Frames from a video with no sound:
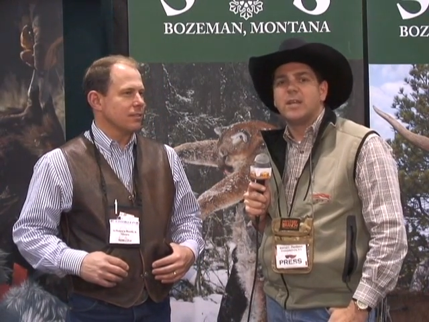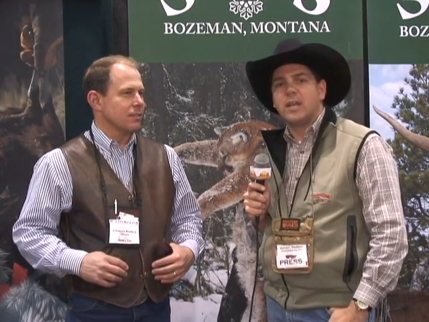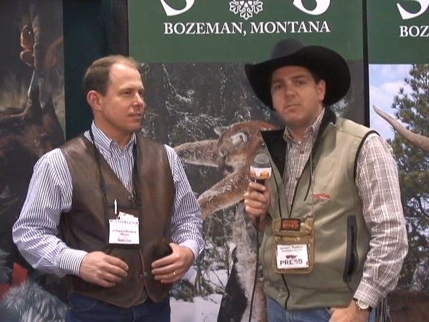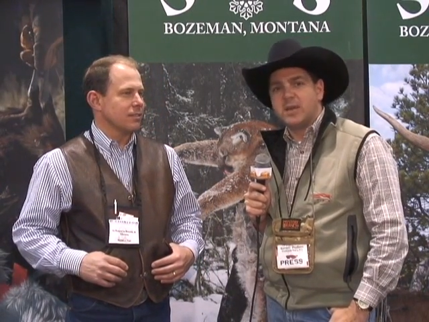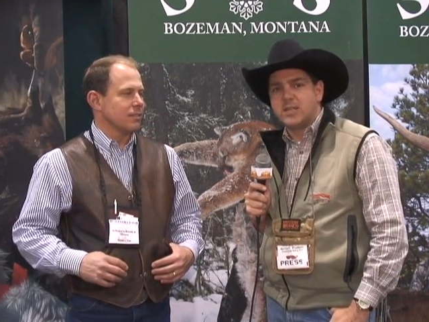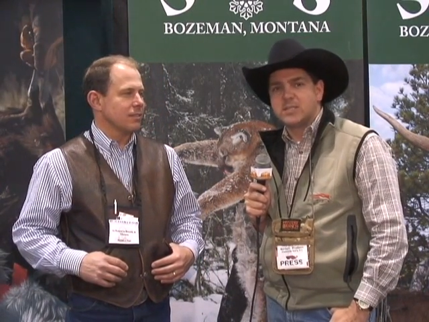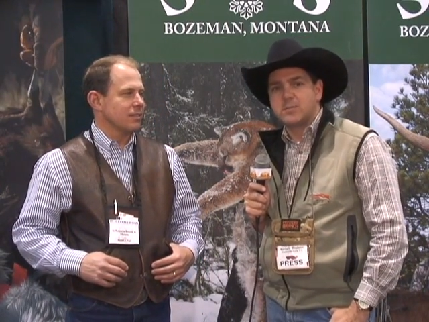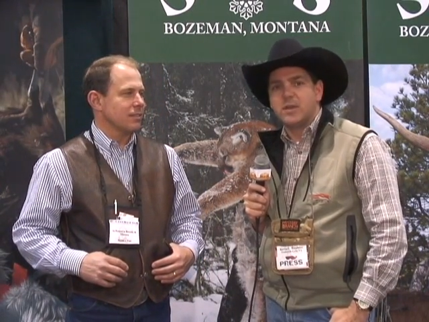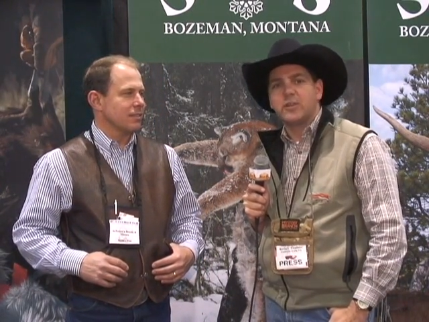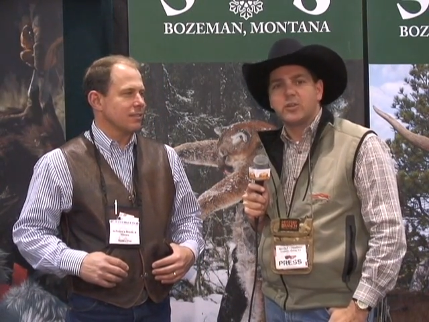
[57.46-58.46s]
Speaker 1: named Buddy
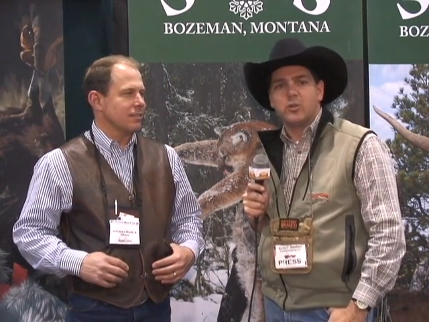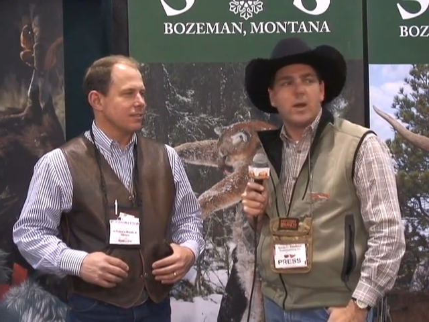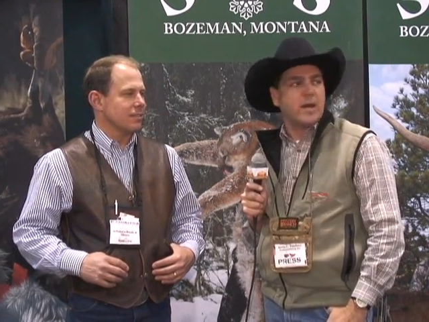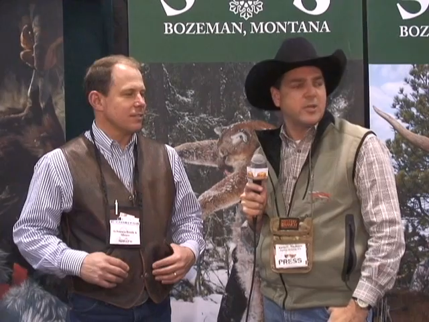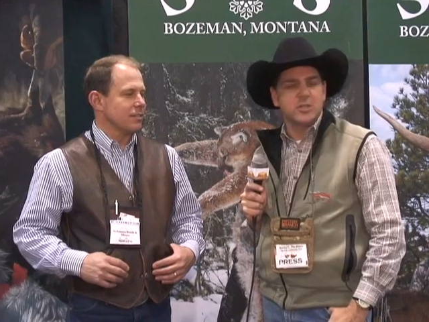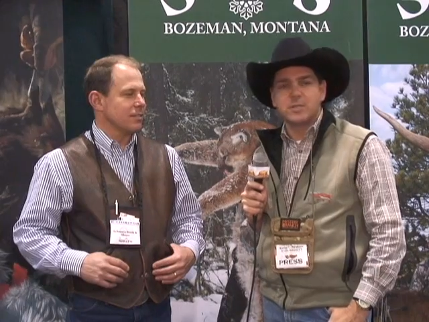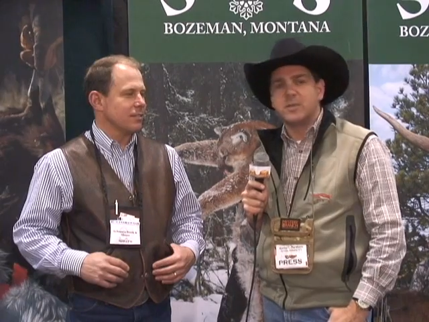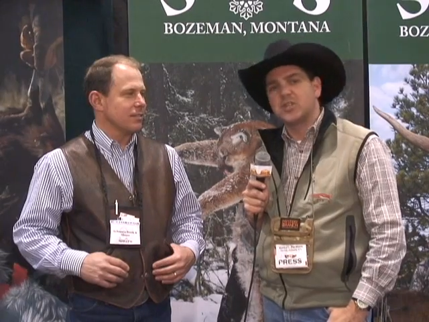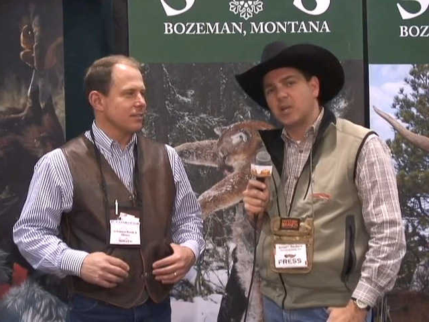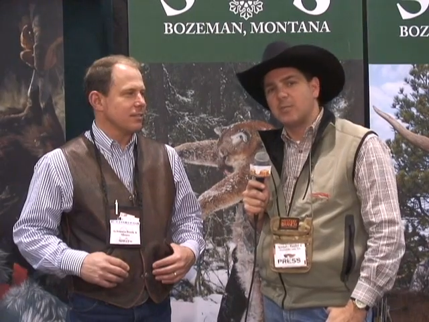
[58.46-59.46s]
Smith, who uh, used to be
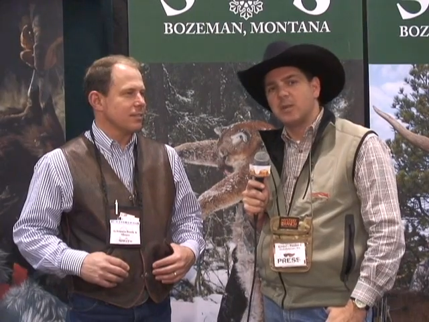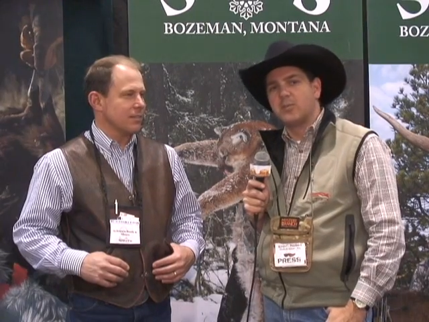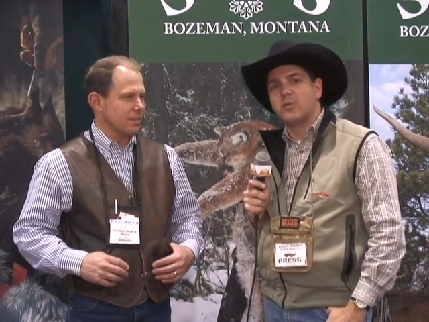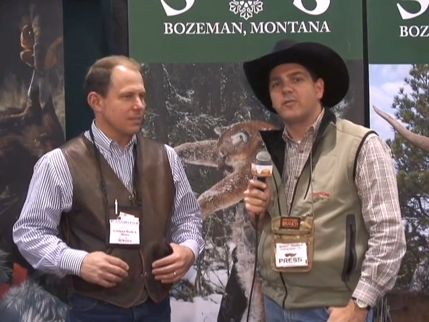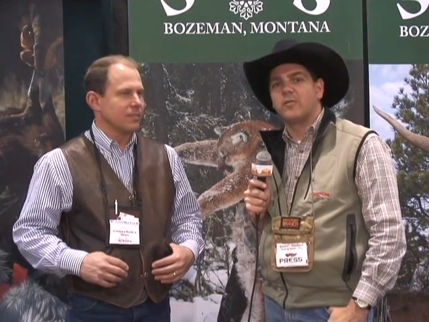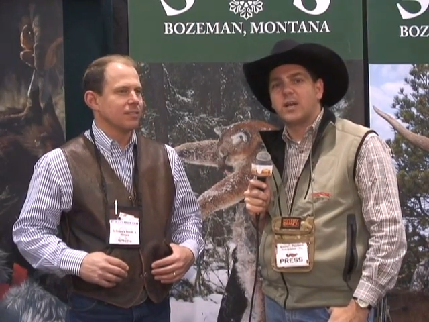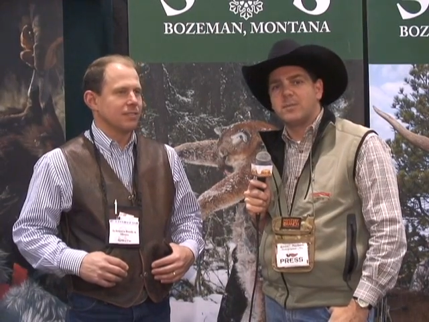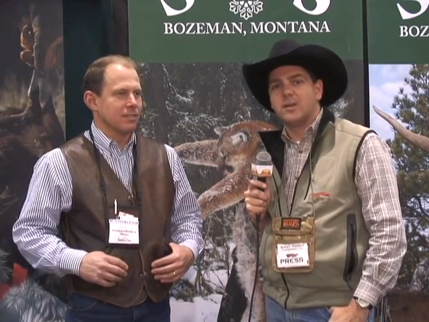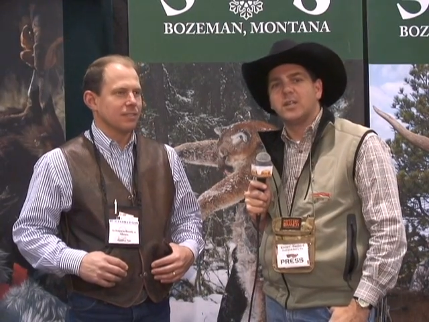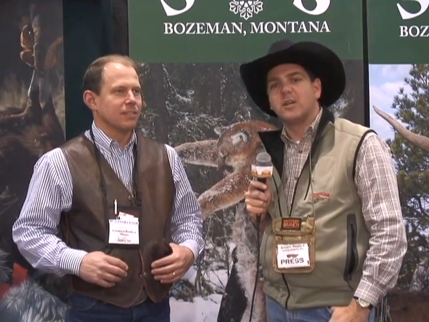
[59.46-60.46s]
chairman of the board for Rocky
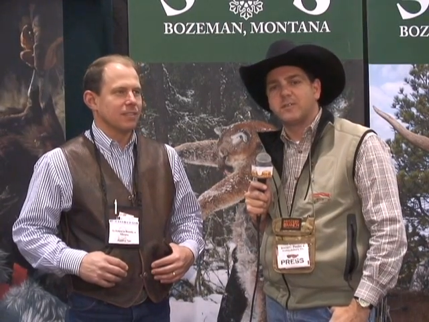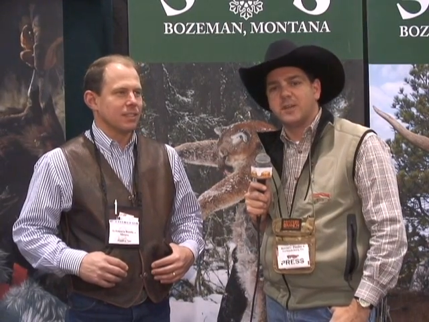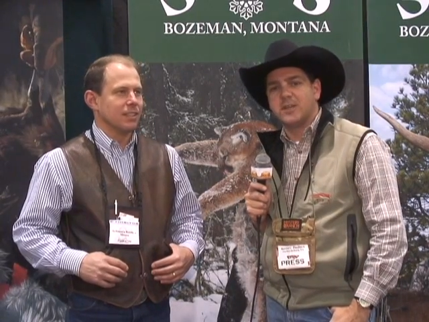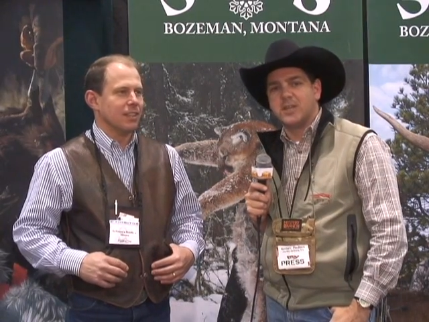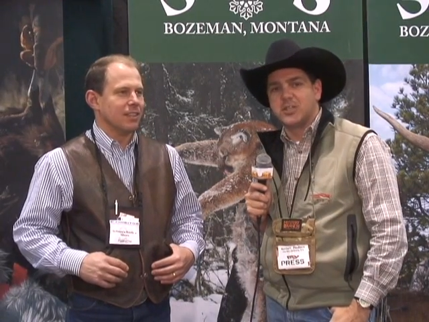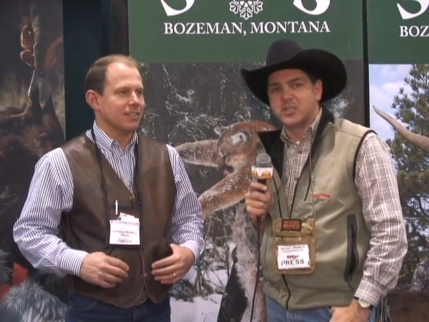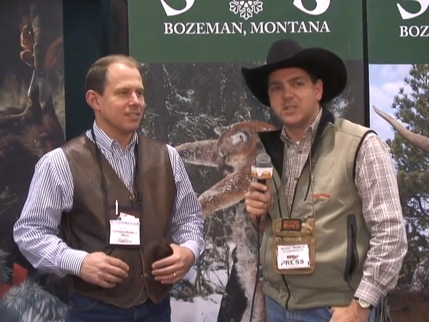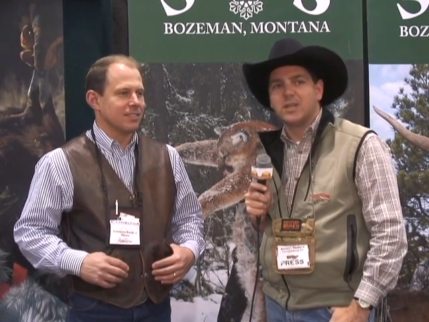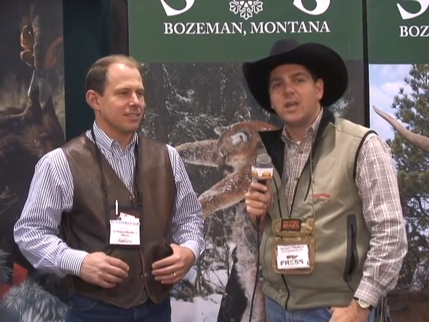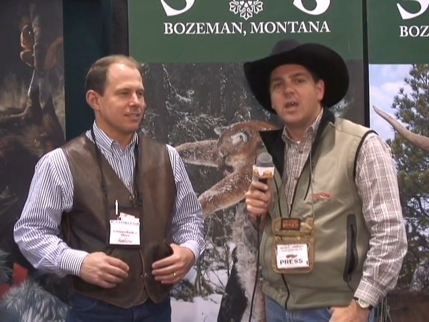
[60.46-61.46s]
Mountain Elk Foundation,
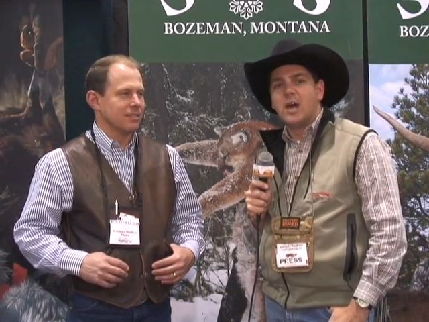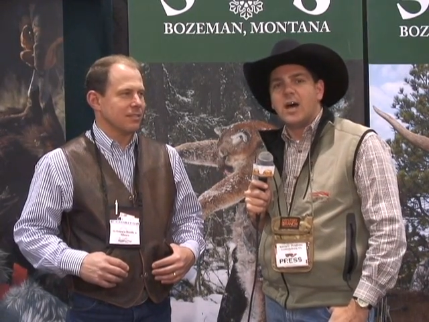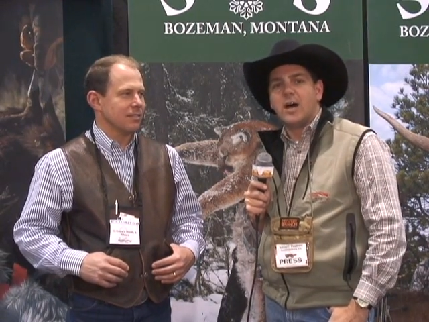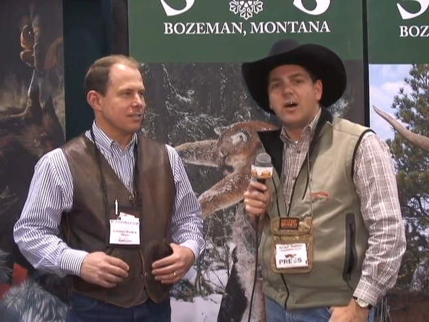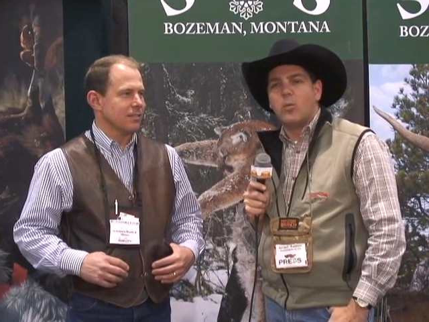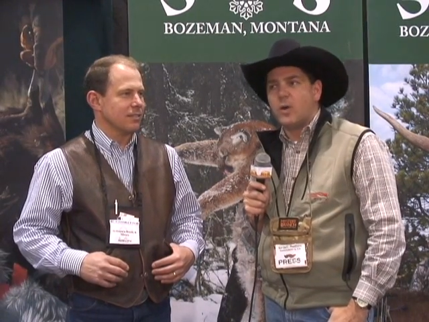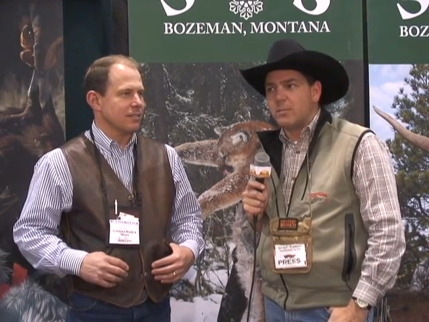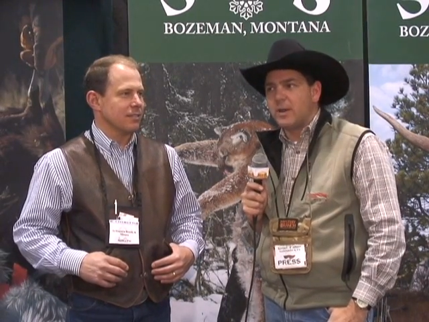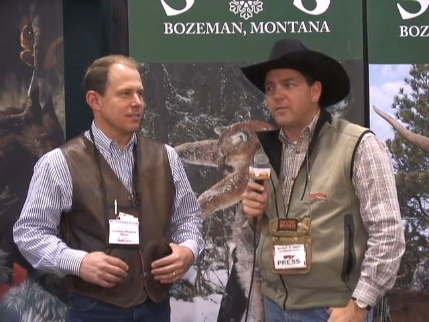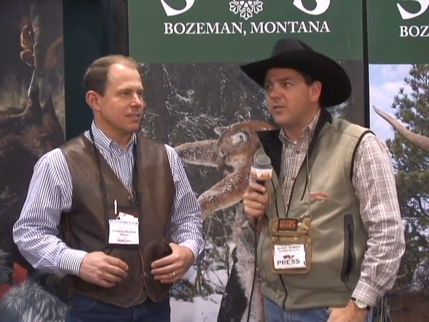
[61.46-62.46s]
yeah. Uh, won
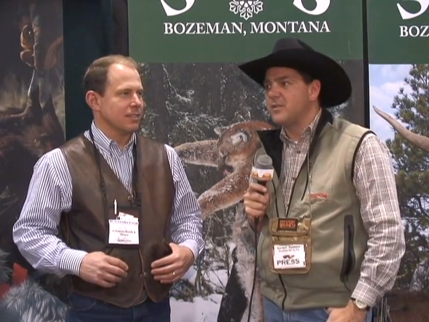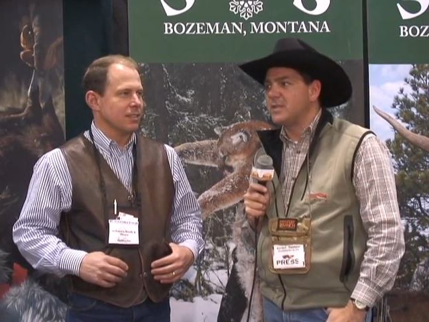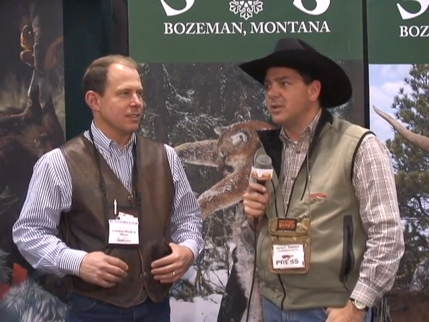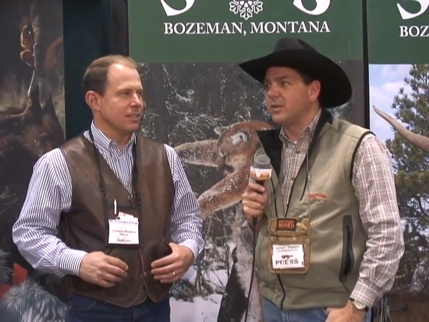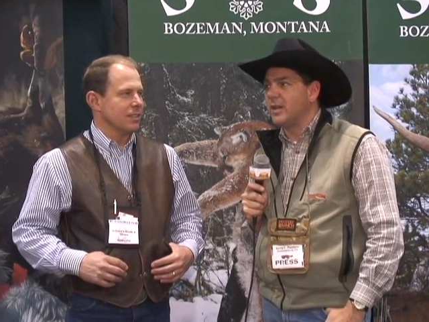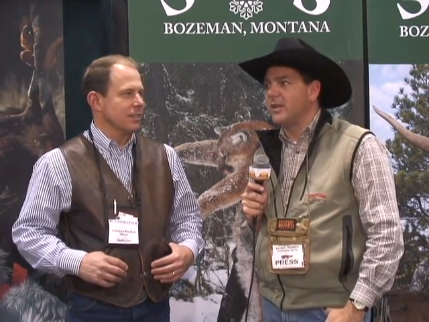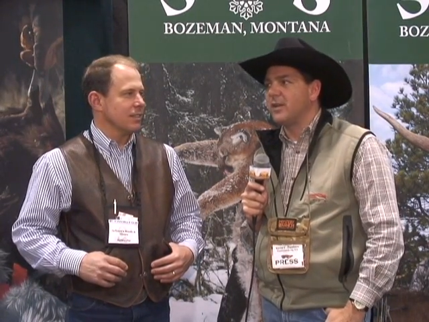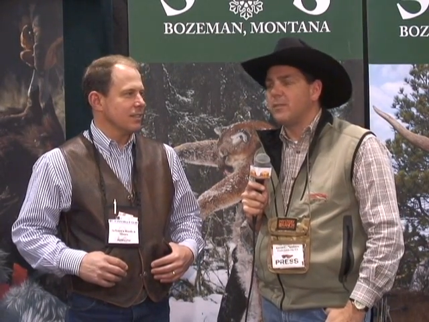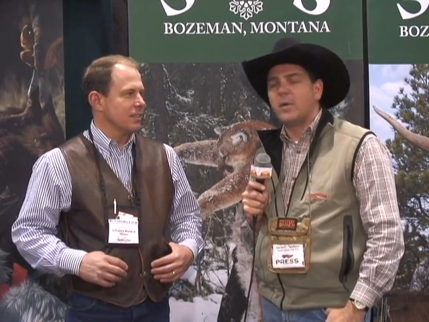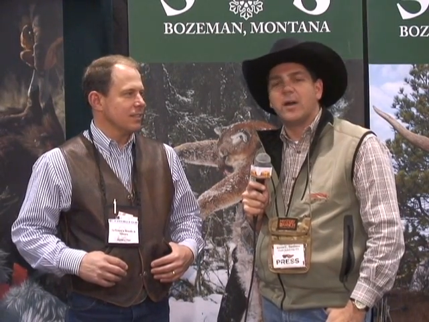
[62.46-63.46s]
my first elk hunt at
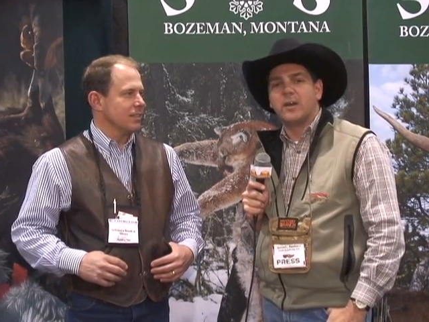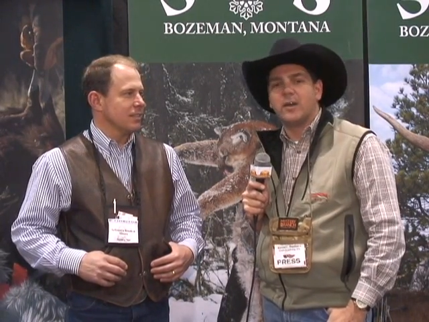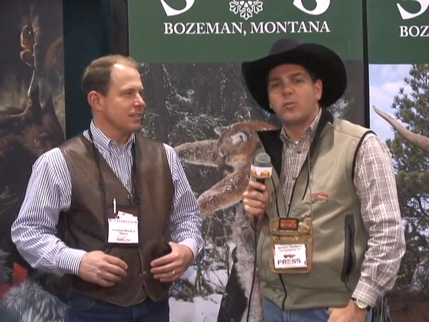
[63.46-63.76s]
a, at a